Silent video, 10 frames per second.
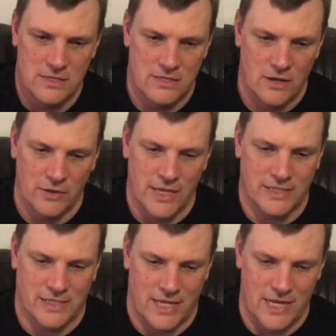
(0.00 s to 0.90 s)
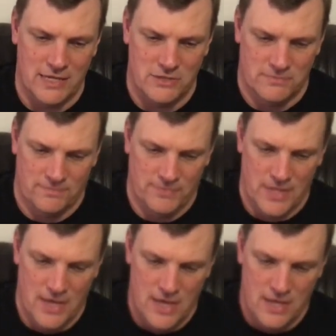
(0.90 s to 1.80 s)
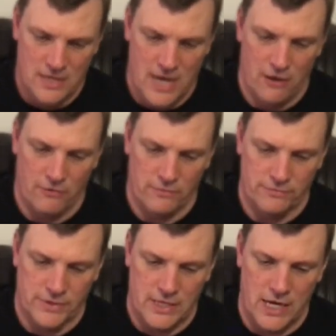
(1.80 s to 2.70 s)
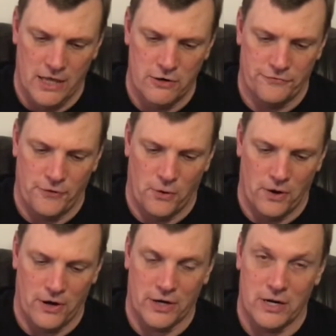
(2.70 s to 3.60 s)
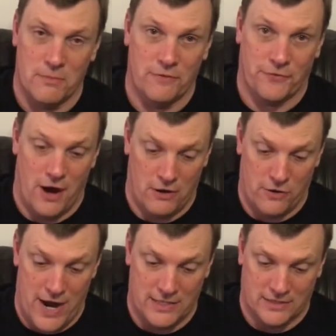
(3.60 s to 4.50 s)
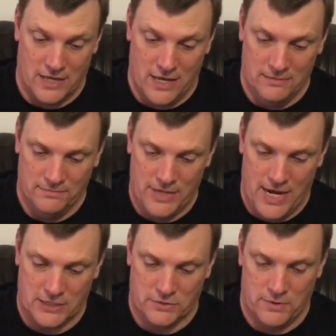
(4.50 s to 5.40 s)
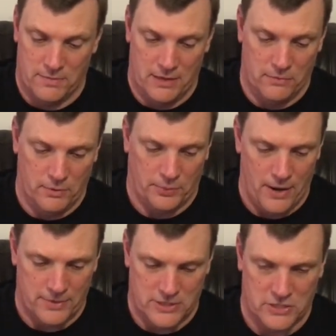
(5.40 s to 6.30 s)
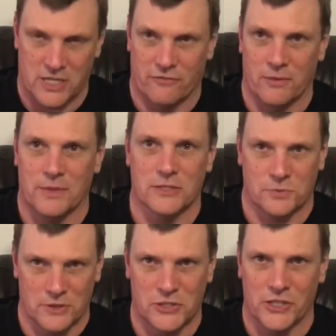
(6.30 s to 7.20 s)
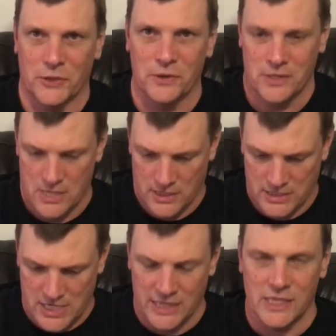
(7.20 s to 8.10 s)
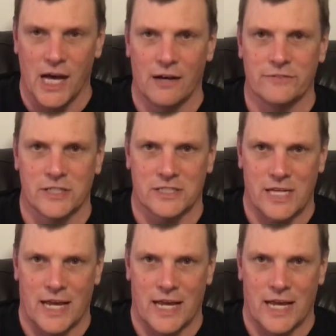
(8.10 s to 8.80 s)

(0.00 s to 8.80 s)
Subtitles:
So let's see. The other 4 are going to be for our grandson. Actually, we'll probably just give him this one too, because he loves Assassin's Creed.